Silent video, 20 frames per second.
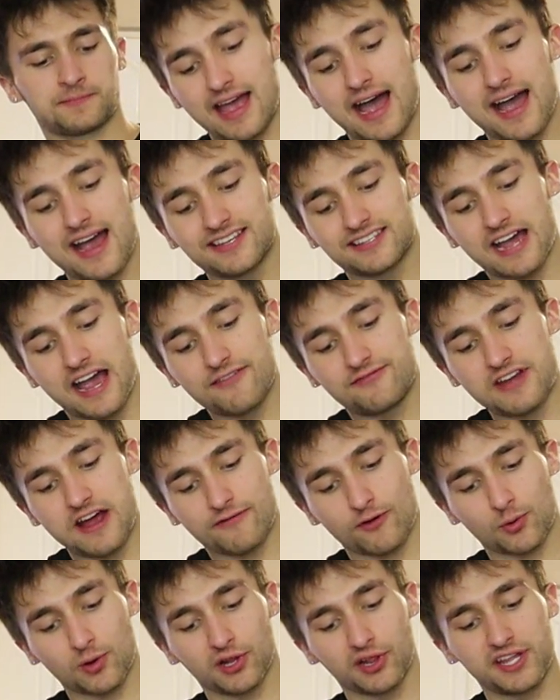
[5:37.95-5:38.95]
Guys, I've
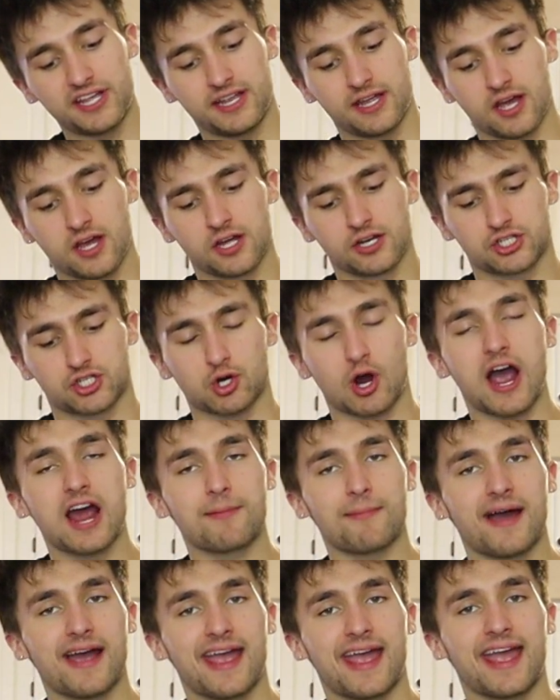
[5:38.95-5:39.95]
never really tried
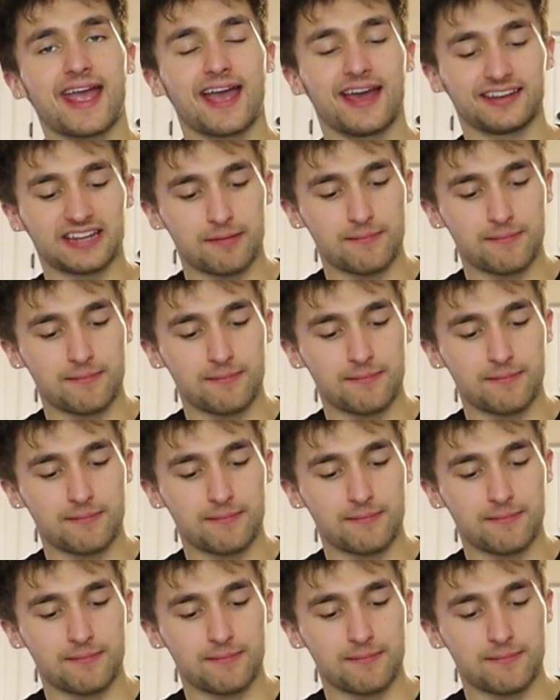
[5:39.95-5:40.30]
my hand